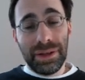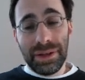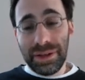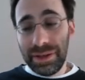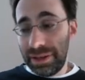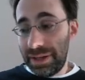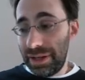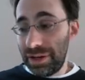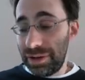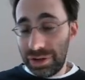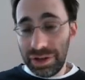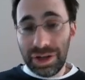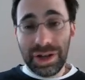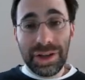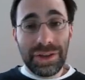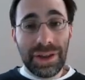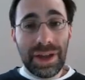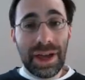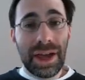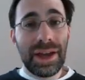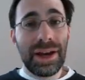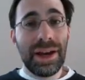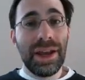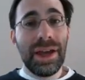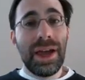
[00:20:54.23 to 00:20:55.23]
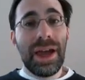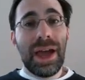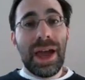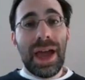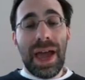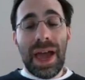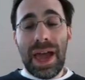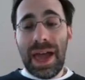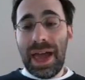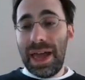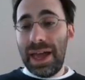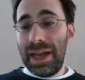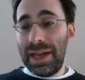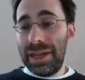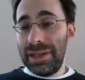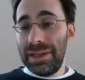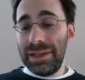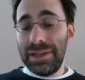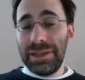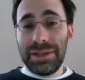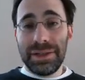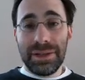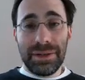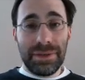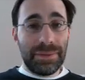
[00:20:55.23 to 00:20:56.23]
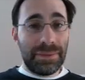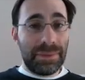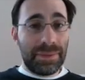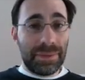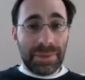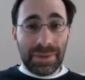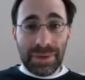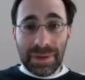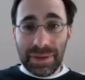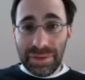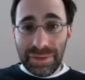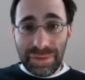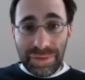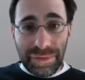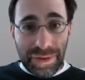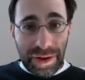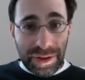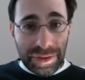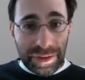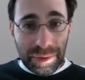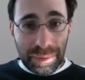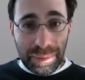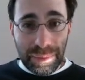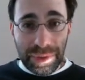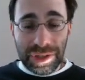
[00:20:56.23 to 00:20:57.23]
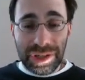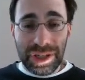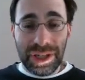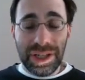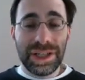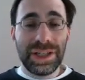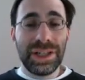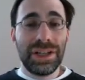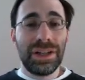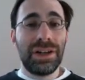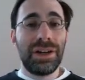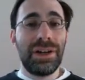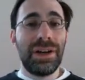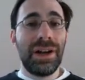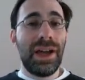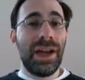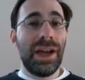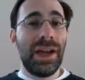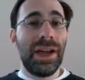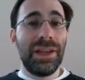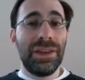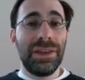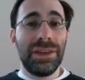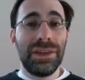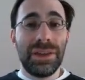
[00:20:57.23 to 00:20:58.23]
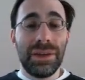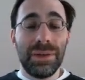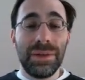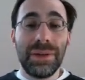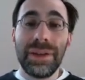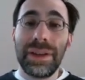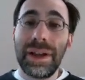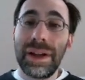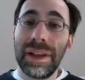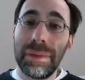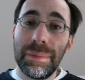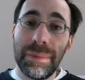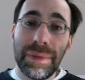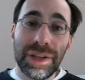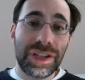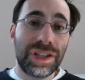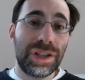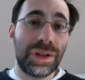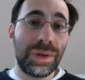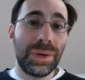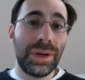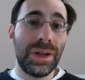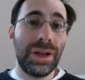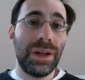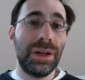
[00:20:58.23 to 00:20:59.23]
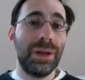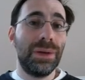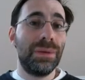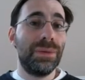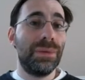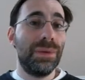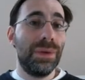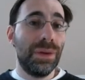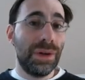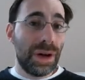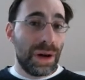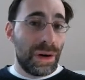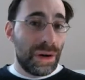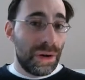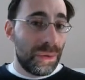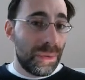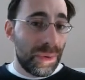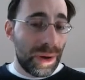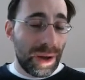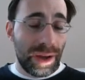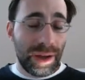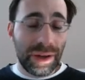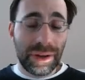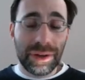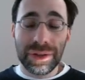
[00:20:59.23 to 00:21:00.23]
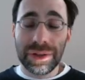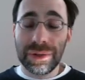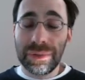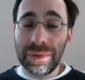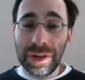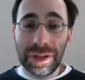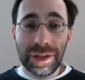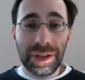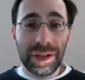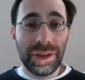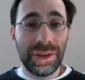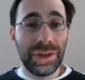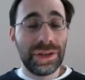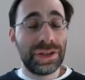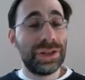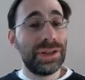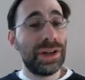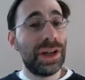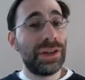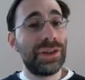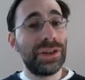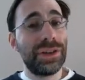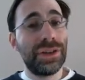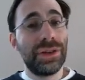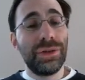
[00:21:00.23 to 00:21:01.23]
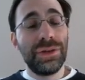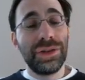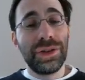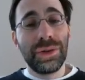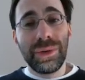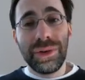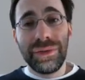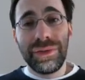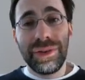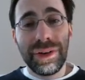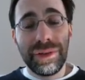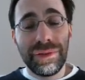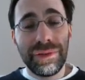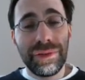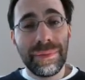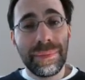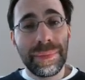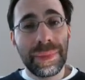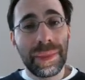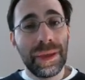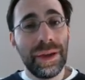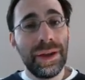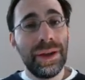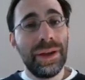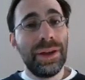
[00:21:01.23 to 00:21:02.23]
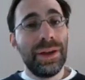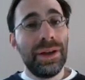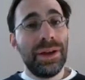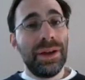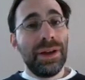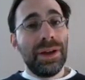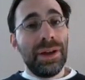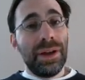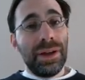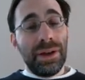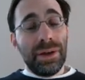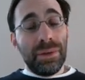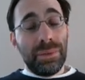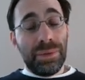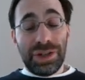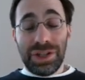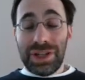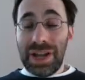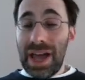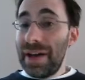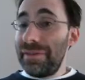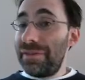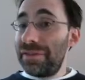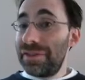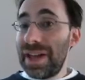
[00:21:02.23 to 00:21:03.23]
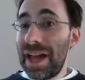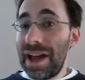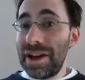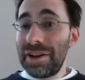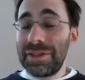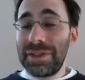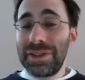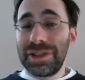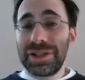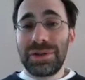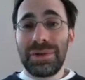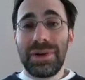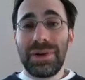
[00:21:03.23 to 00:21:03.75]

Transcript: get good at that and find it much easier, and a lot of the mystery will go away. Because really, there's nothing to a derivative, which is half of calculus,